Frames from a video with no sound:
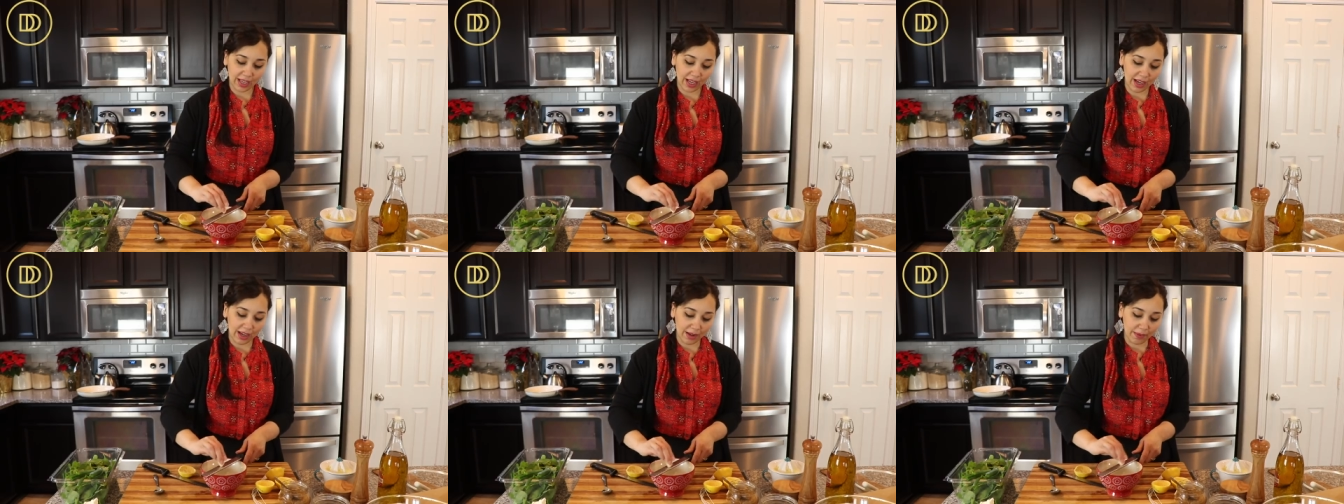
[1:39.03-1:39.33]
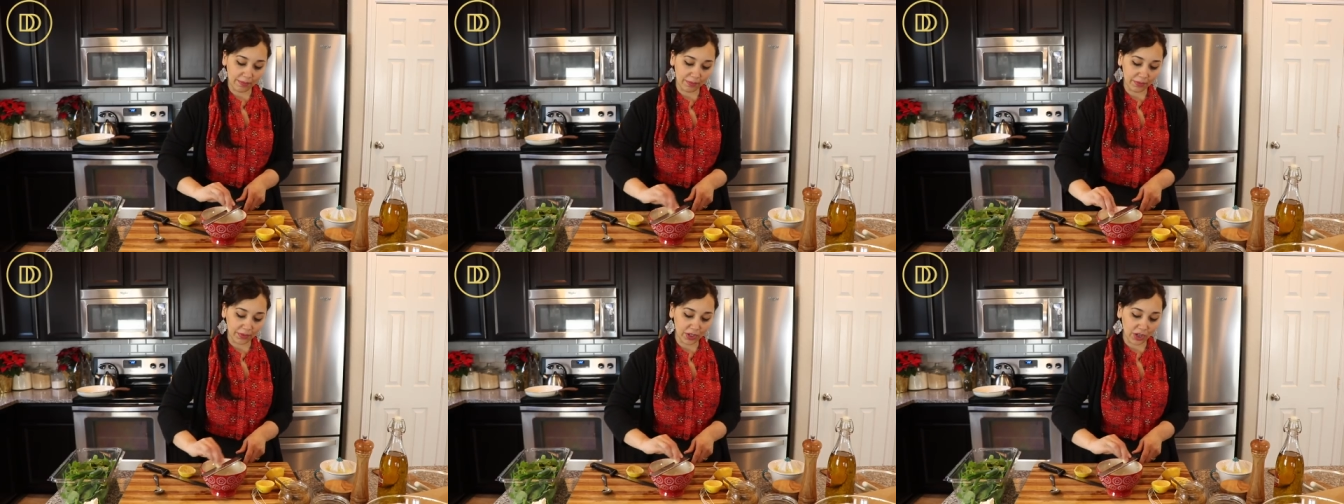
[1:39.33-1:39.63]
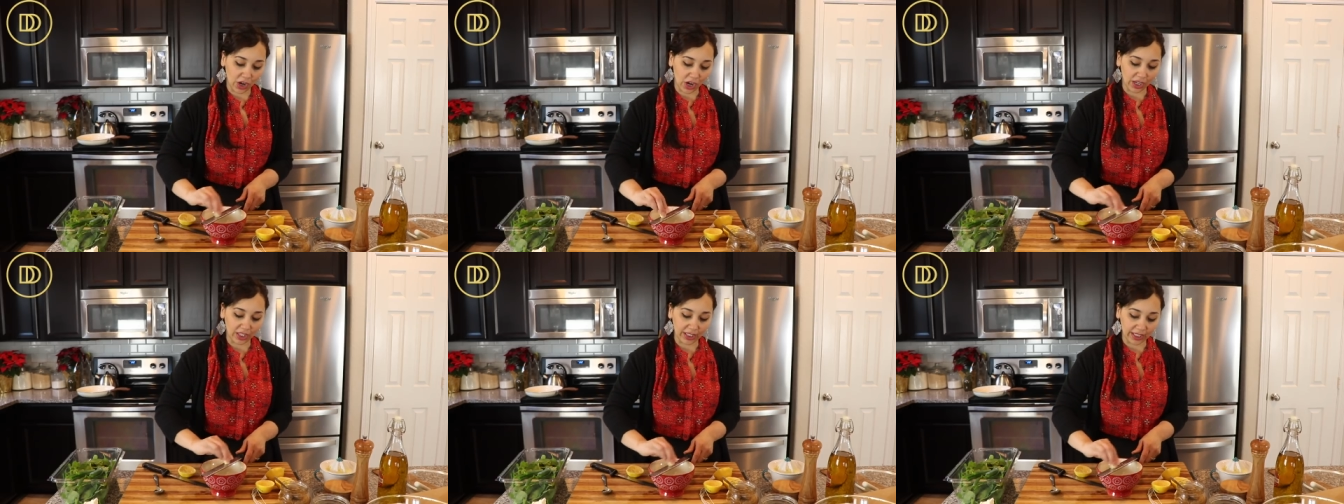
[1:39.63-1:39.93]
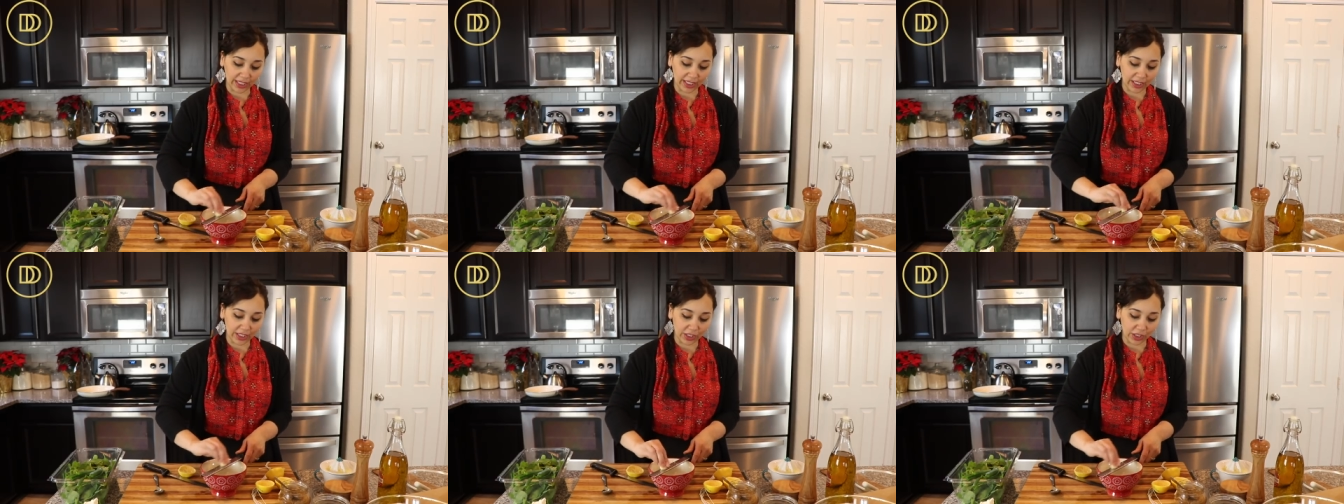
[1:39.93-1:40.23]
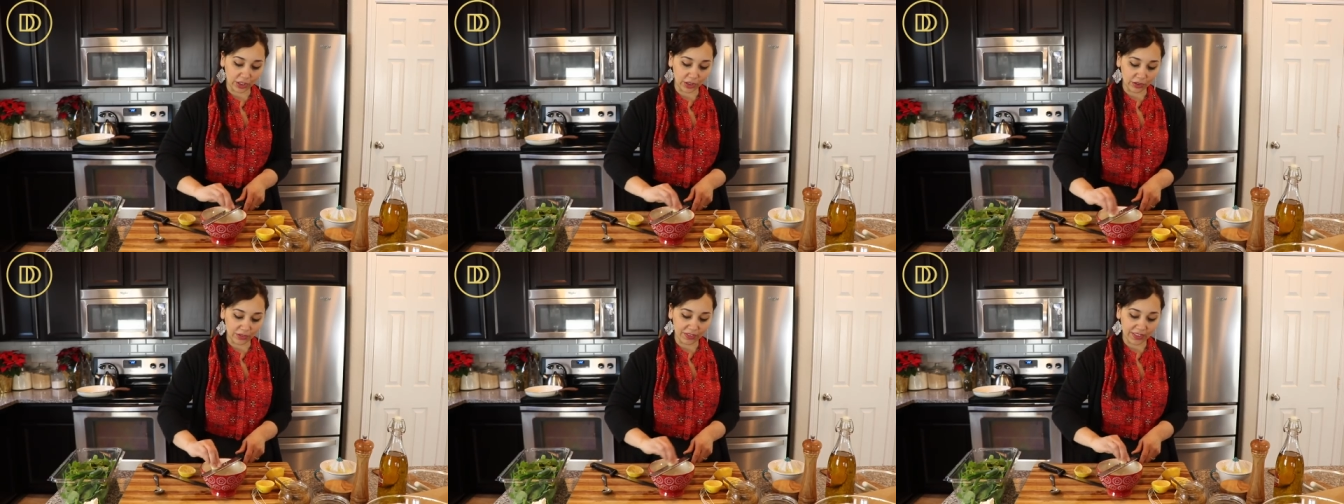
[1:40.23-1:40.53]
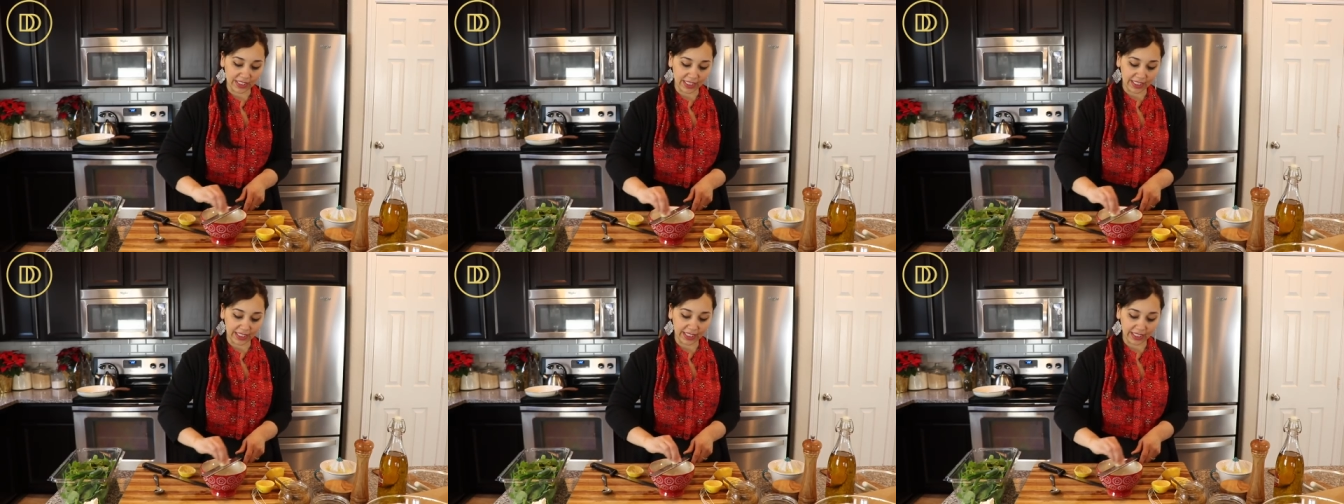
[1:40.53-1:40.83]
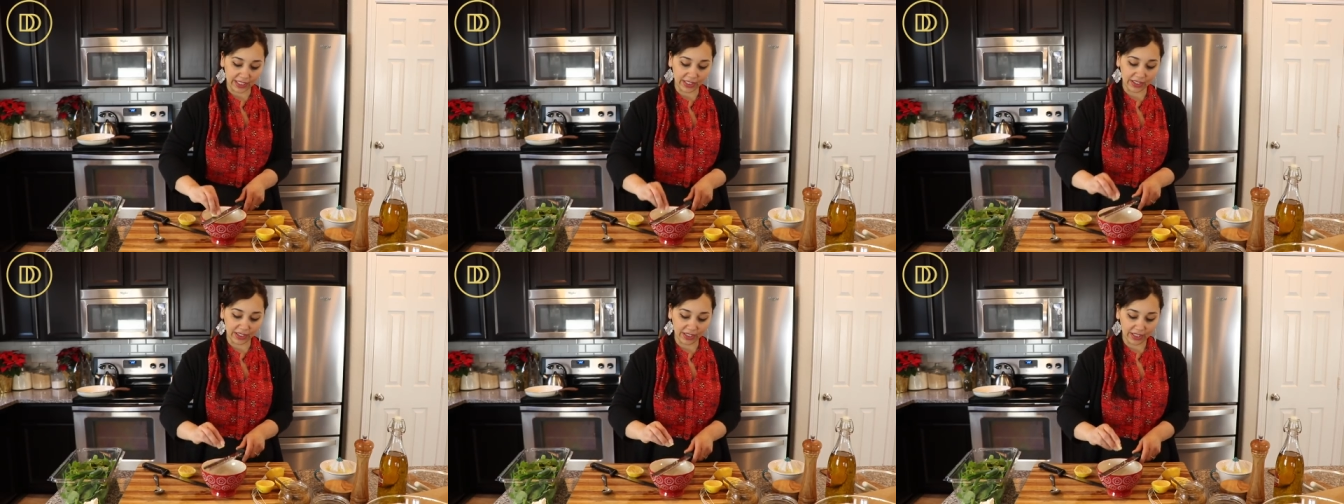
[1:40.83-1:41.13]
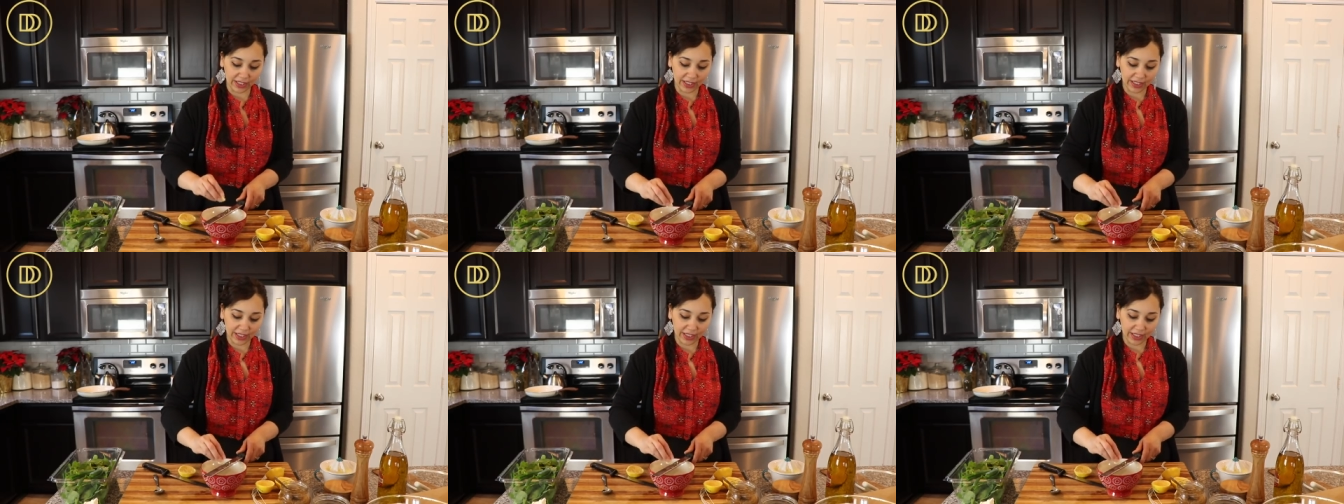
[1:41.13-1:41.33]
um, garlic cloves in here.